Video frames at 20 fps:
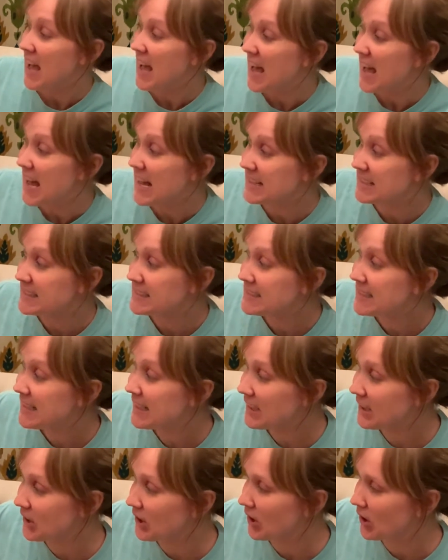
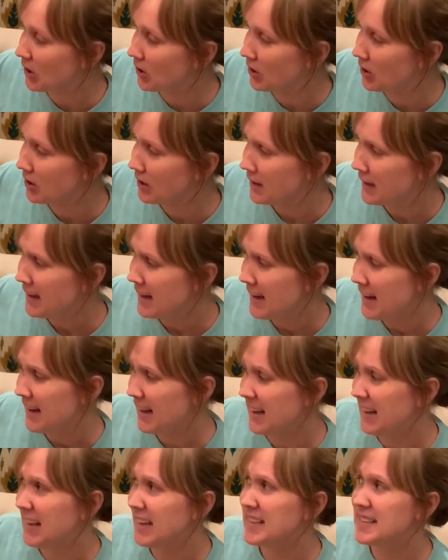Until
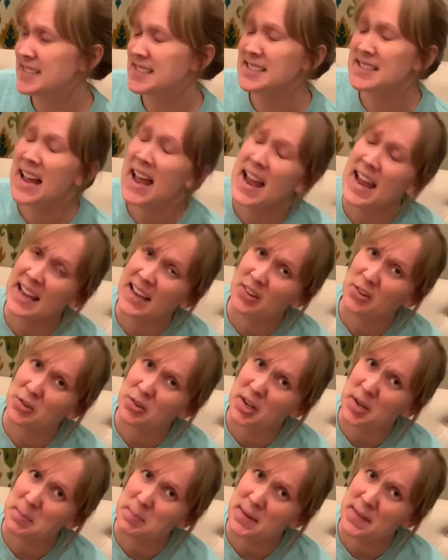it gets tangled
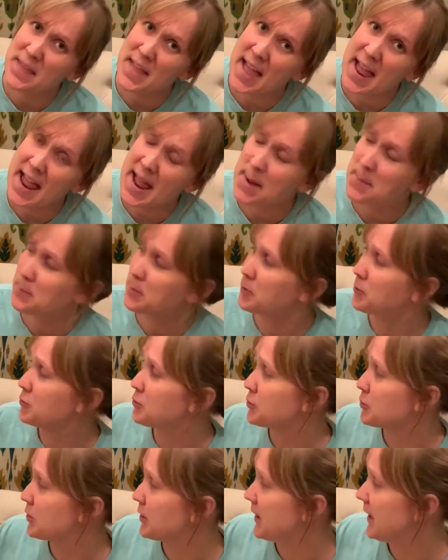up in the apple
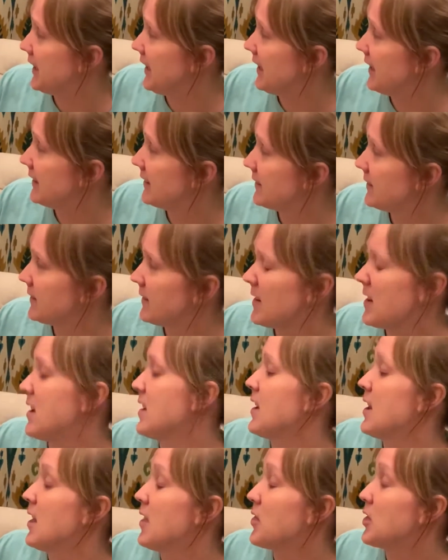tree.
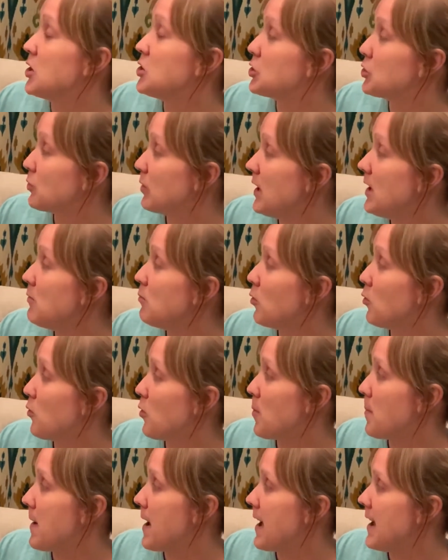The tree will
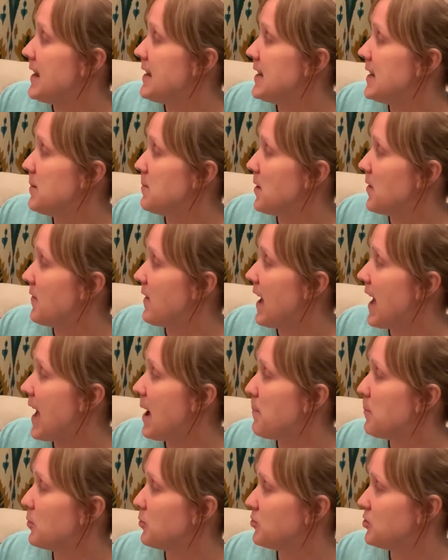remind him of
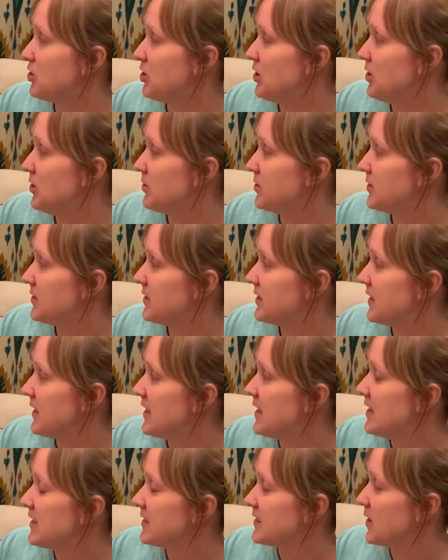apple juice,
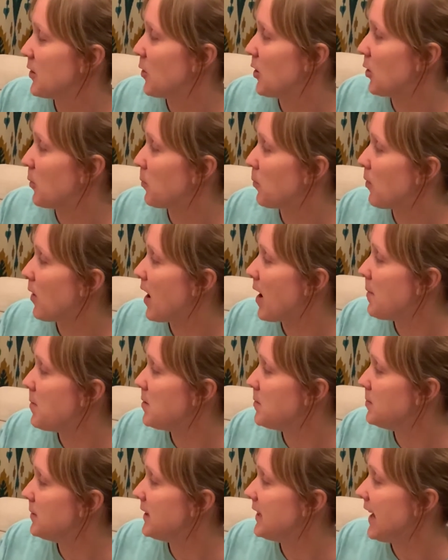so he'll
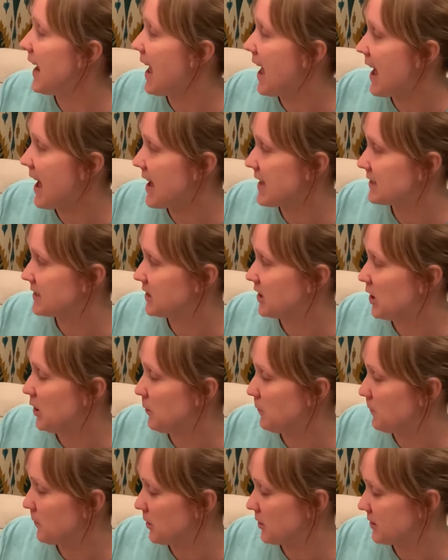probably ask you
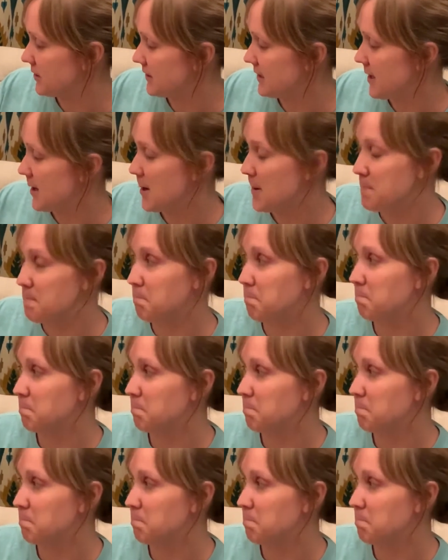for some.